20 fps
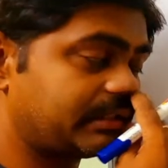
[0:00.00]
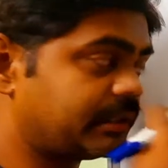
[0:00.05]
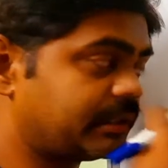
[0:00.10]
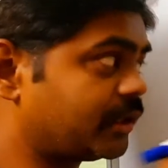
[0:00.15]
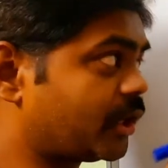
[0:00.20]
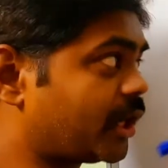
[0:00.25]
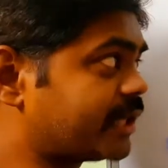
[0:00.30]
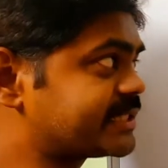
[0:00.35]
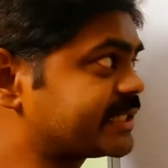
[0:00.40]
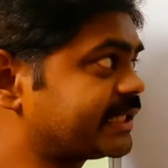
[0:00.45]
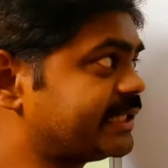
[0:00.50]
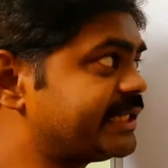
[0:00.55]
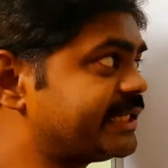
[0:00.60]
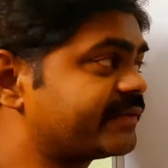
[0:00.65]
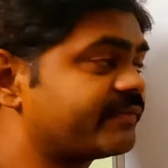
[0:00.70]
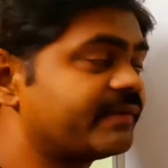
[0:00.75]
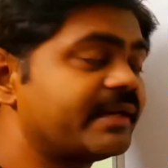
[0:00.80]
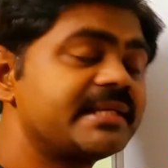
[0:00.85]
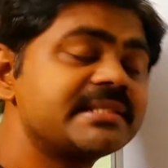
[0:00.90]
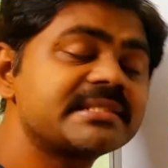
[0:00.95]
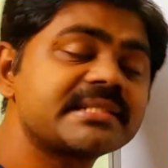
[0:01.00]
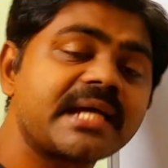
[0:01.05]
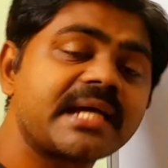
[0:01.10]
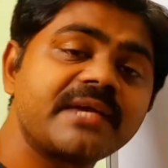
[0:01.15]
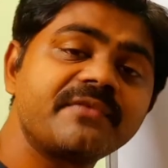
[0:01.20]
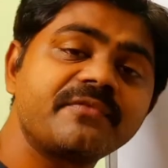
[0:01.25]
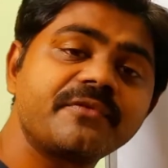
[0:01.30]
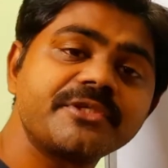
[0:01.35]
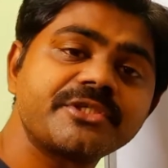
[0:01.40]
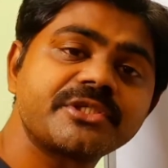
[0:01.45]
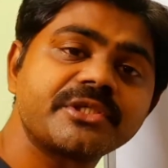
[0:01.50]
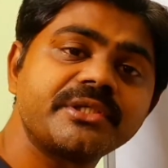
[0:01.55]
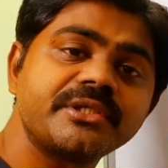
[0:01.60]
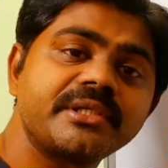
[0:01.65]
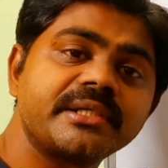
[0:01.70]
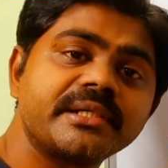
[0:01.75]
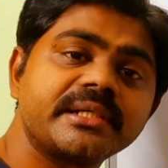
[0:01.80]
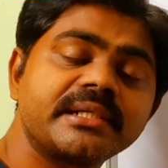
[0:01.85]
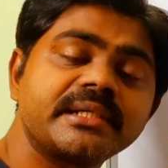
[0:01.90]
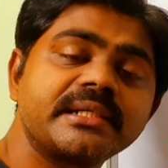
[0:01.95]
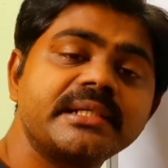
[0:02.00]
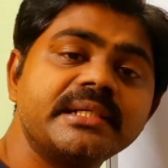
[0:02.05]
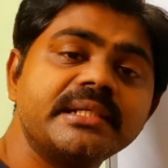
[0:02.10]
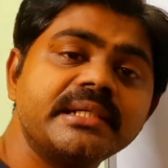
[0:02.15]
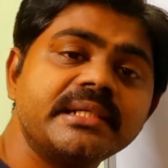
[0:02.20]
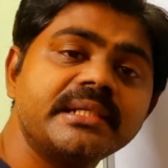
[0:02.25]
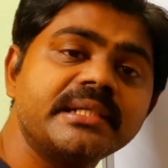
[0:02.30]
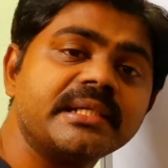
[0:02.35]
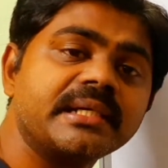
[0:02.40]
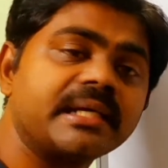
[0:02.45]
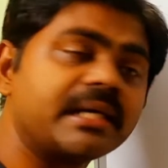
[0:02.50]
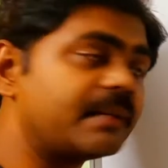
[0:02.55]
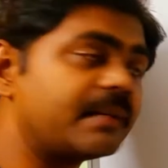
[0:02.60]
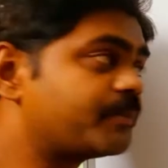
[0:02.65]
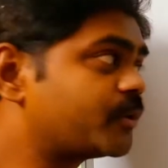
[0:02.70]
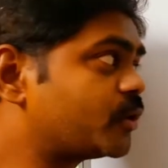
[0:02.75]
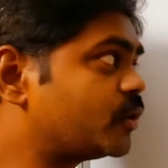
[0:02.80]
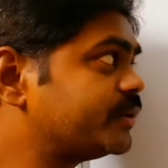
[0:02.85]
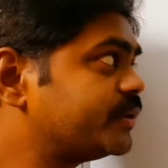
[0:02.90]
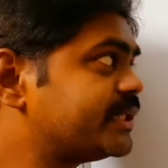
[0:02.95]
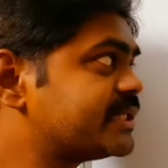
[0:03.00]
logical equivalence, and we should prove